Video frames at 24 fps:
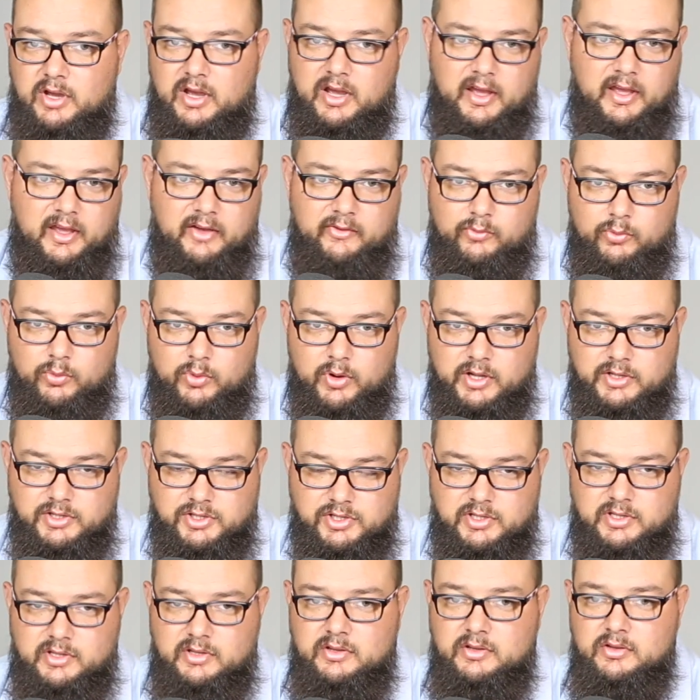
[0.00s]
I have
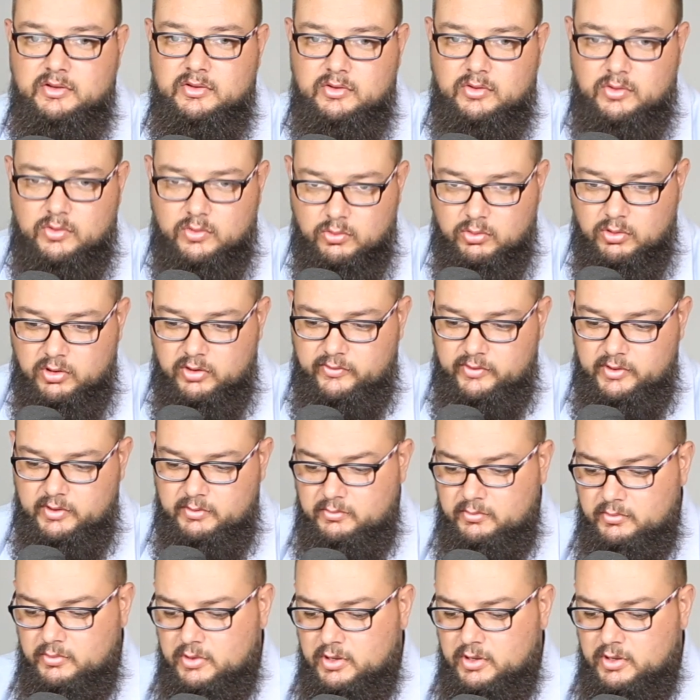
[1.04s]
watched all of them,